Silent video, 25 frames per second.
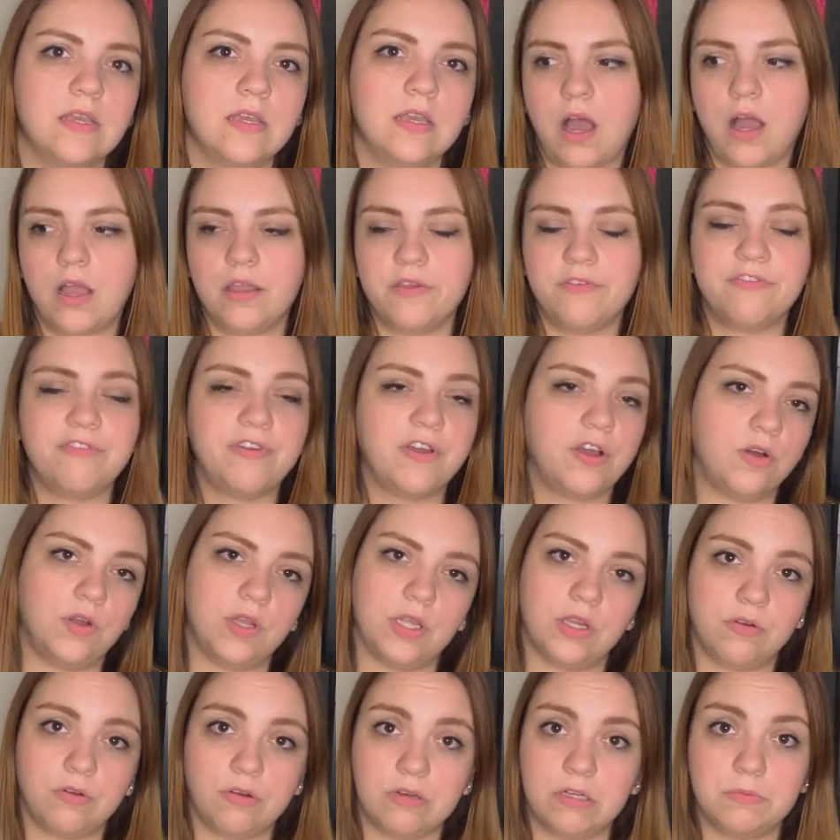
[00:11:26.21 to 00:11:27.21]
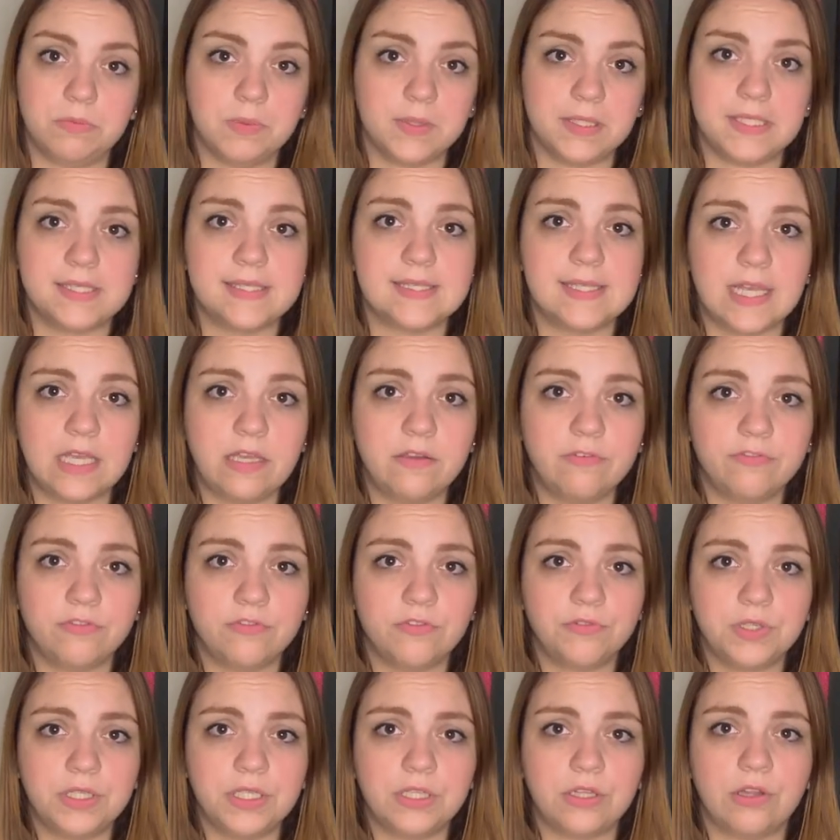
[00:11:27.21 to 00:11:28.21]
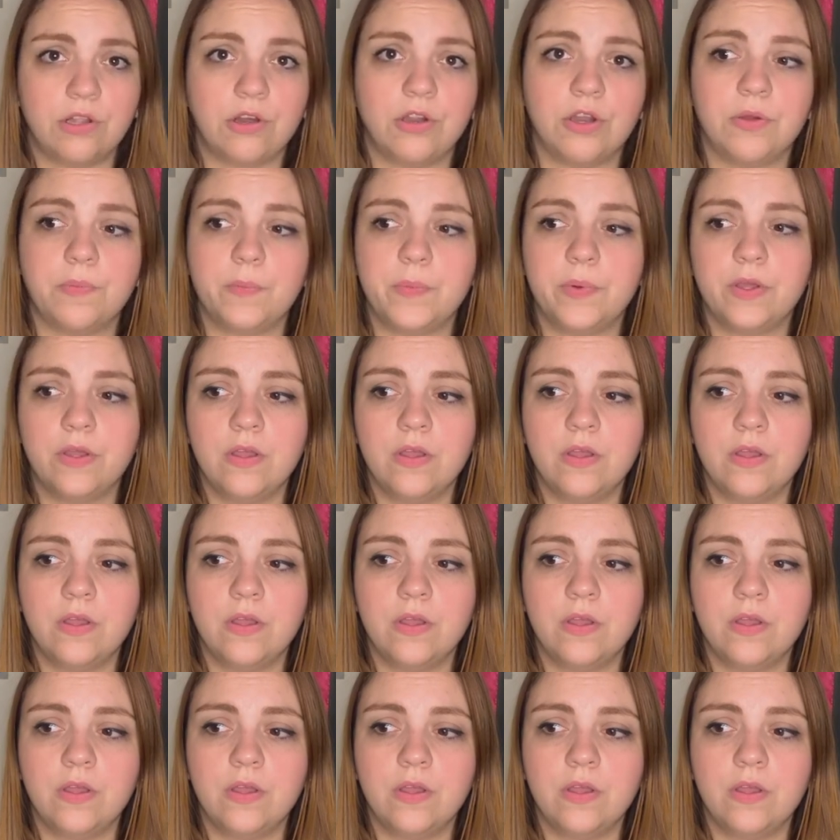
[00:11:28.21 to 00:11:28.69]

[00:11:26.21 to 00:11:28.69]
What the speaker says: I felt incredibly safe during the LARP,